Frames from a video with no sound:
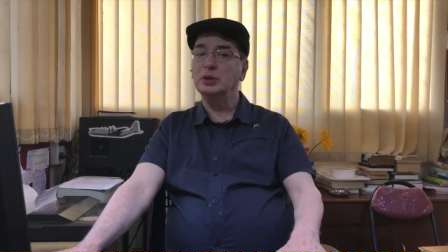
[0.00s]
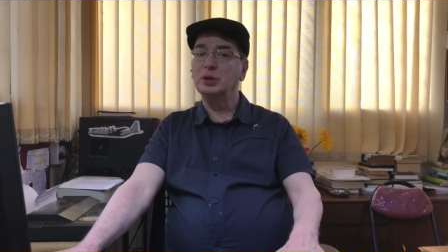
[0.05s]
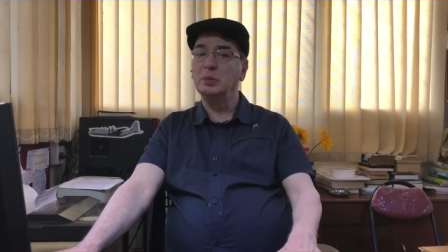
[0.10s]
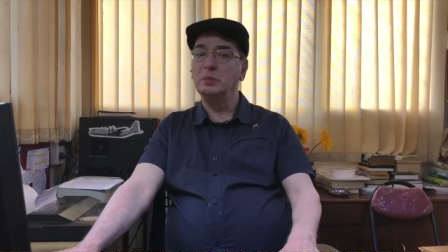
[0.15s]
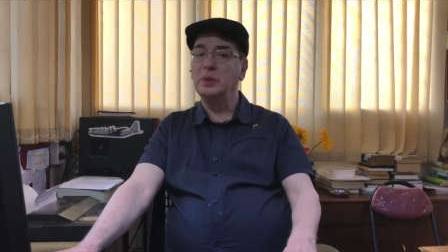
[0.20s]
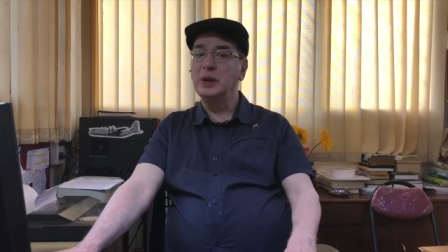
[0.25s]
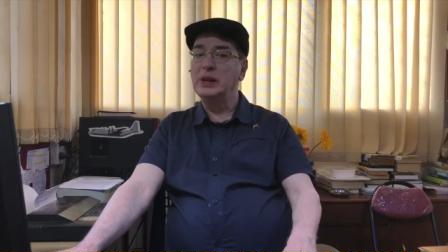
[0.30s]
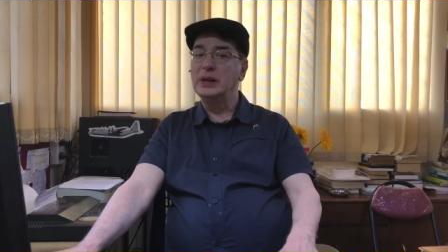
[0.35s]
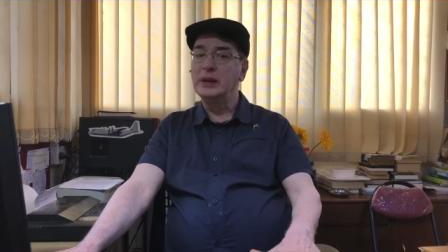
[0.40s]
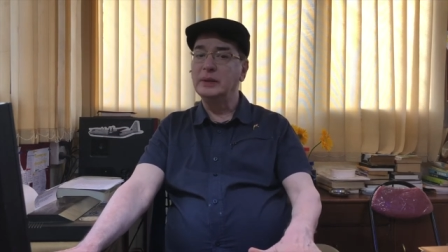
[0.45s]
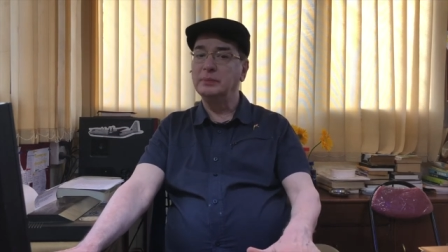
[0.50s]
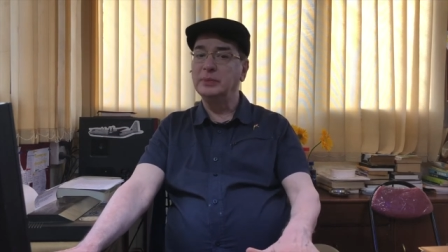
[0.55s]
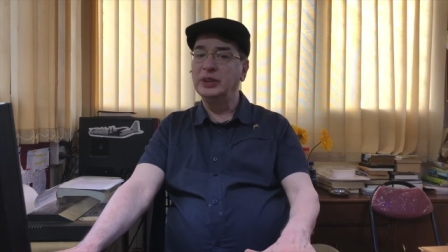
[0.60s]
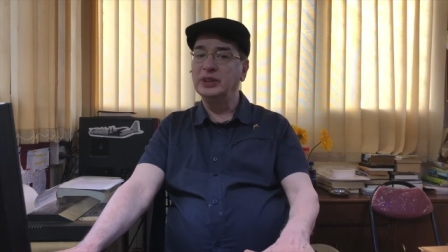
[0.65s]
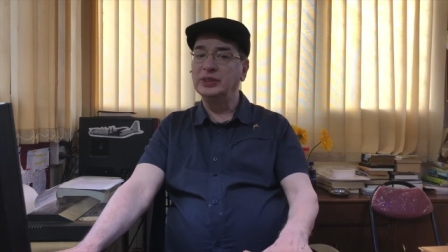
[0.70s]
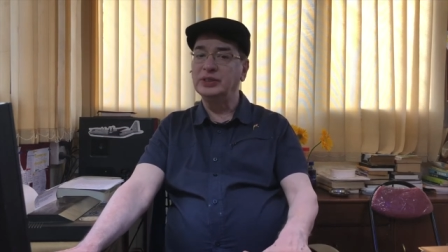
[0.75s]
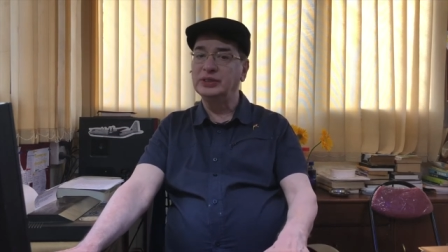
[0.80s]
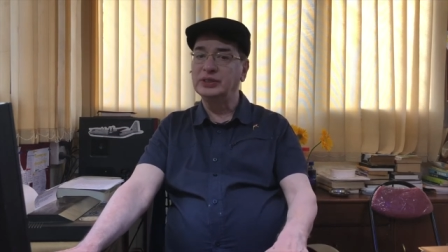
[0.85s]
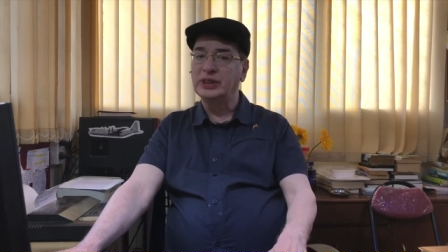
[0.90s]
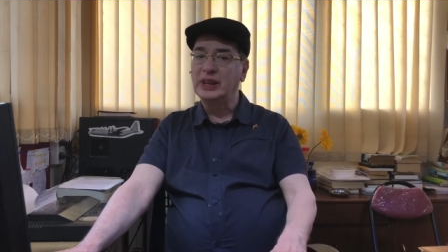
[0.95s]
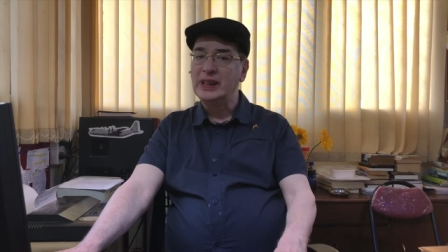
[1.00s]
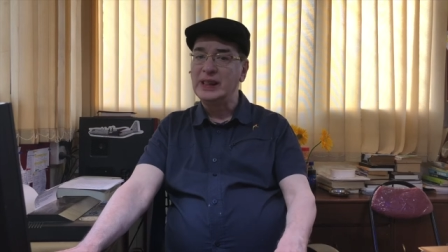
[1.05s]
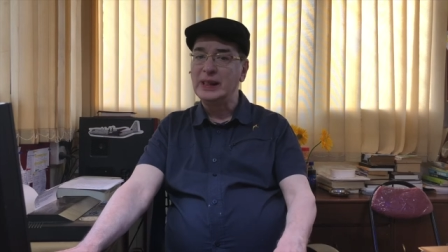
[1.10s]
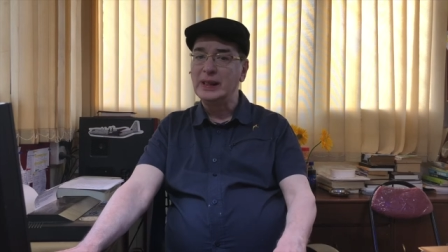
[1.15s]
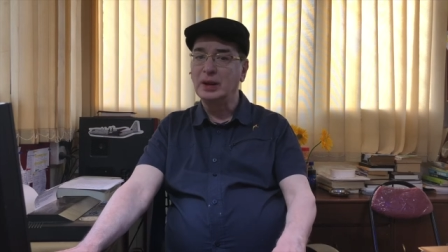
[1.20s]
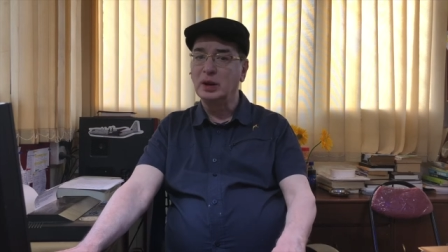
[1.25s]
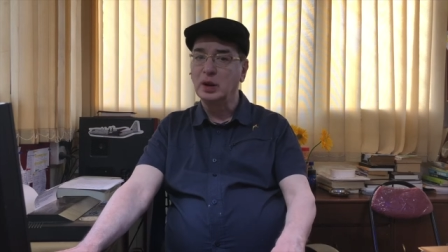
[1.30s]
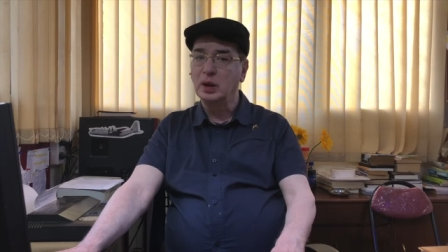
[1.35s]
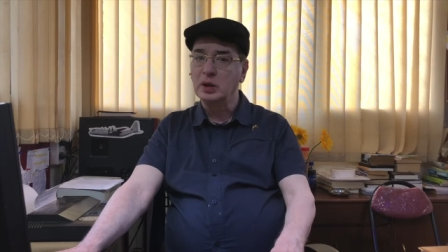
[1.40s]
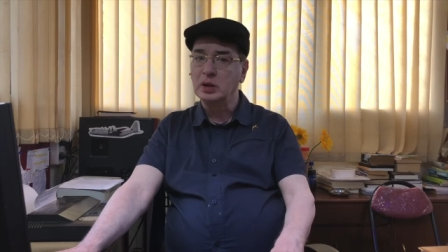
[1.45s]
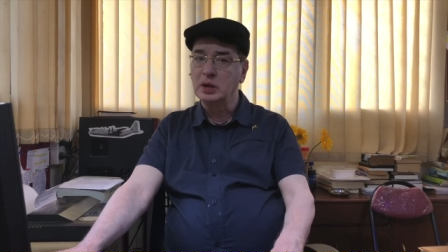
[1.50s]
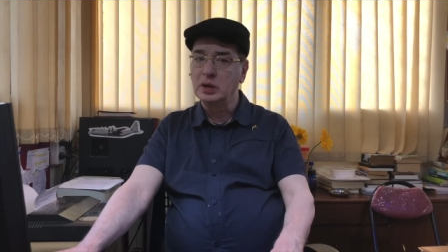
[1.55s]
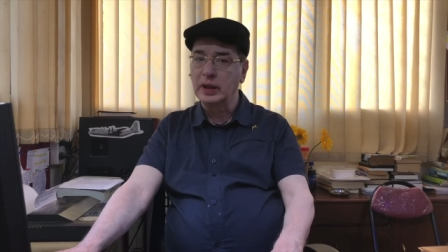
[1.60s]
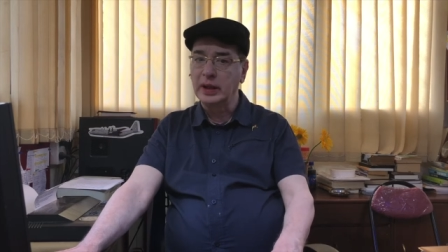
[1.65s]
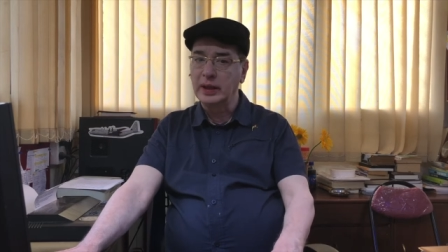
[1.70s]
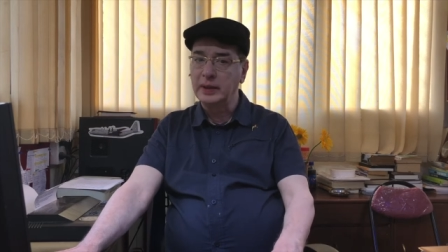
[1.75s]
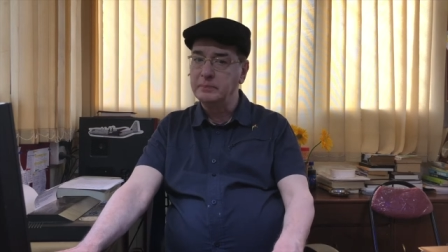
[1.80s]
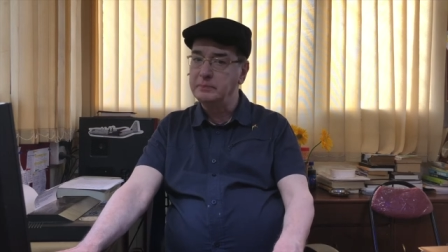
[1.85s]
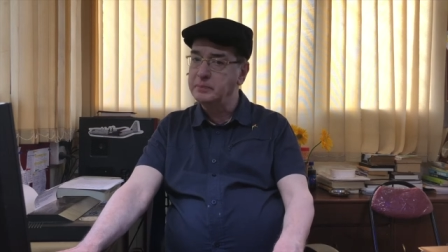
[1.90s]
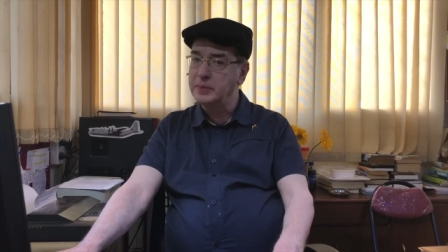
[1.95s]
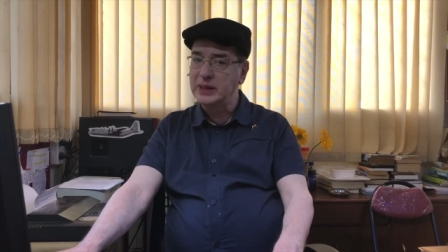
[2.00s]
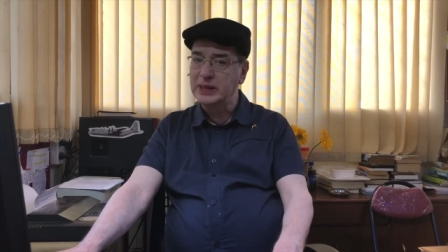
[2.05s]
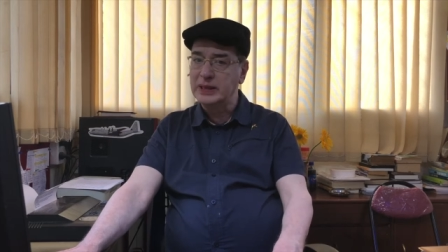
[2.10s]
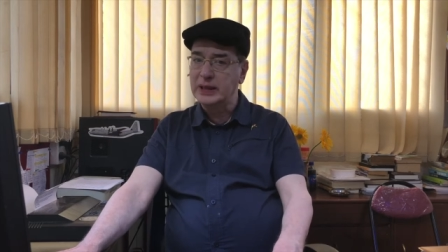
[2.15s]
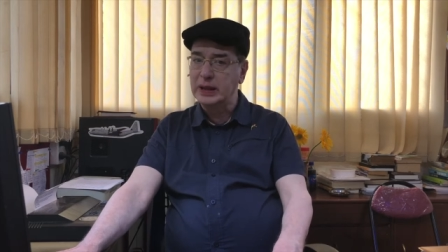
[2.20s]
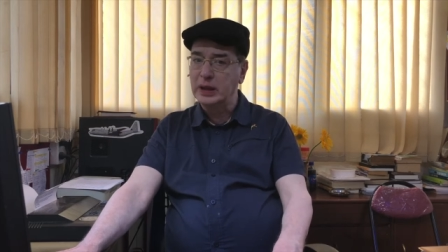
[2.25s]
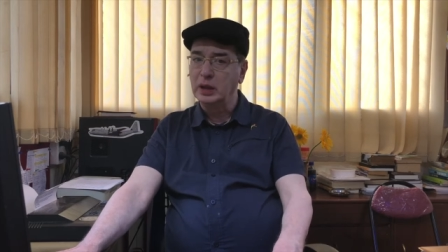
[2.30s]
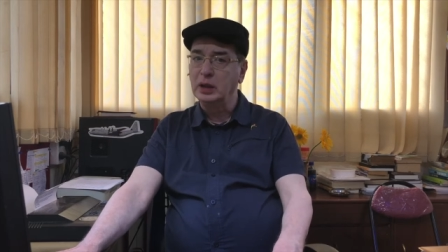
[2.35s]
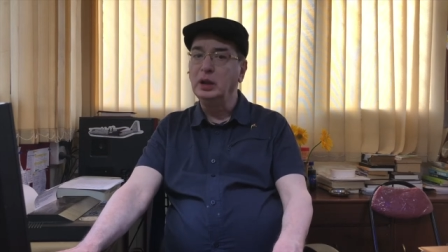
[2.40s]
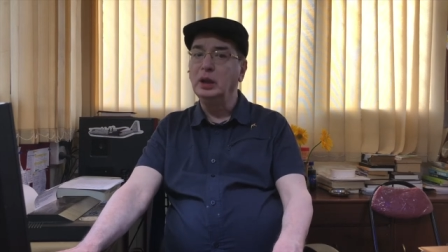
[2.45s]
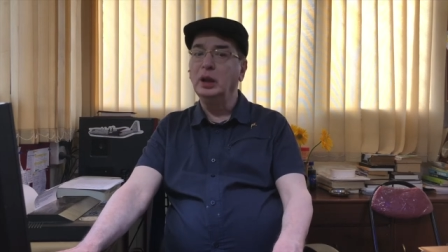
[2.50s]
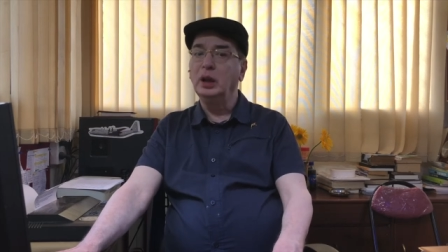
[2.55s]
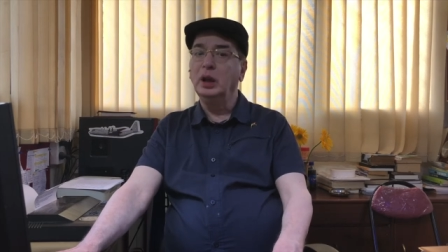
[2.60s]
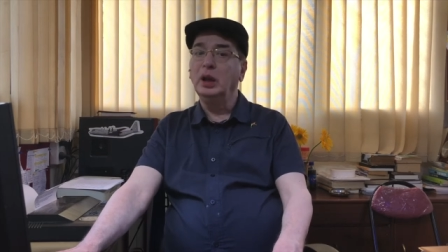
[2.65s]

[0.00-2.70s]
to build up this skill called empathy